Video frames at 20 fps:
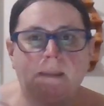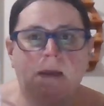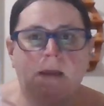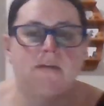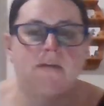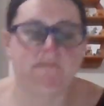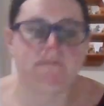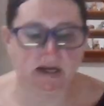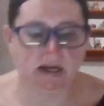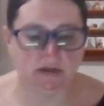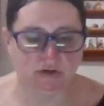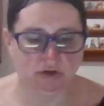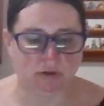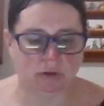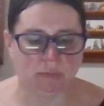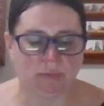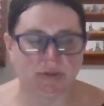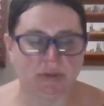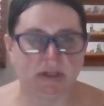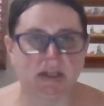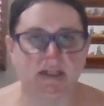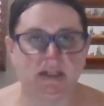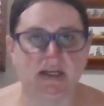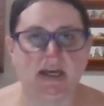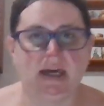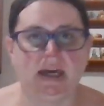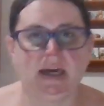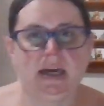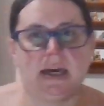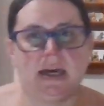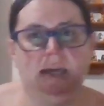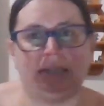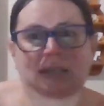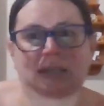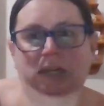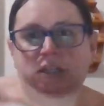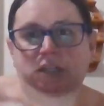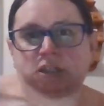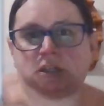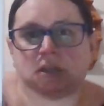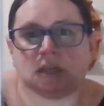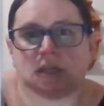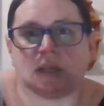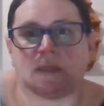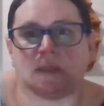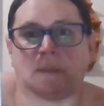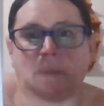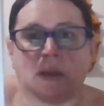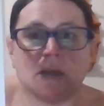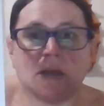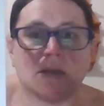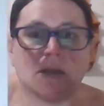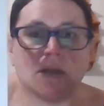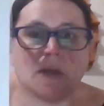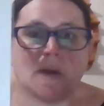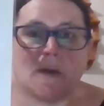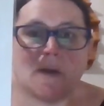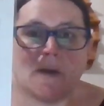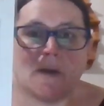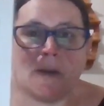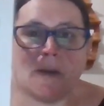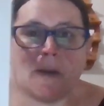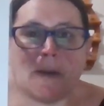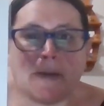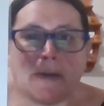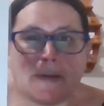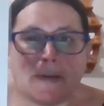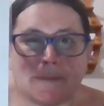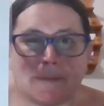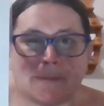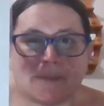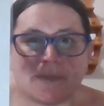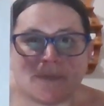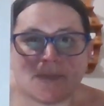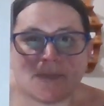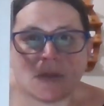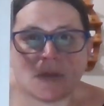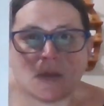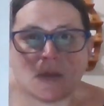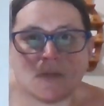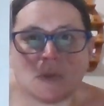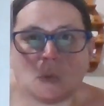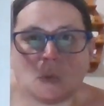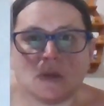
I have yet to complete a section in the month, but